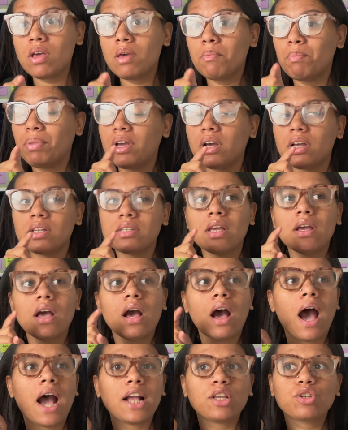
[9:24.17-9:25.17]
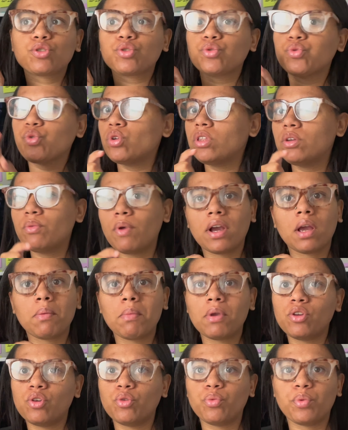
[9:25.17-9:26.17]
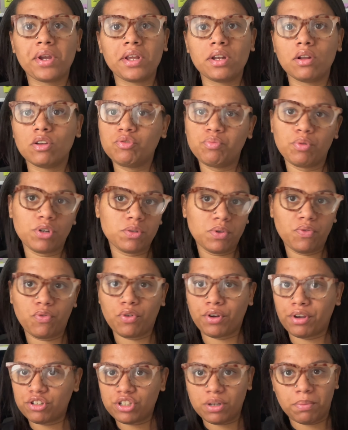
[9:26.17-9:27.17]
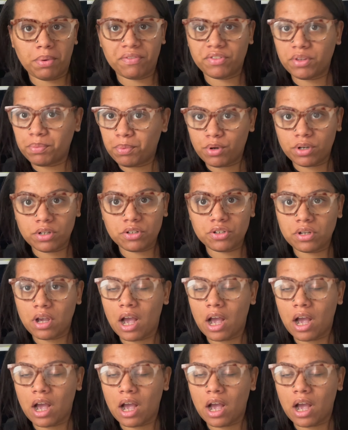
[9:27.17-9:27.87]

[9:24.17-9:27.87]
because I truly recommend you reading those books before you jump off the porch.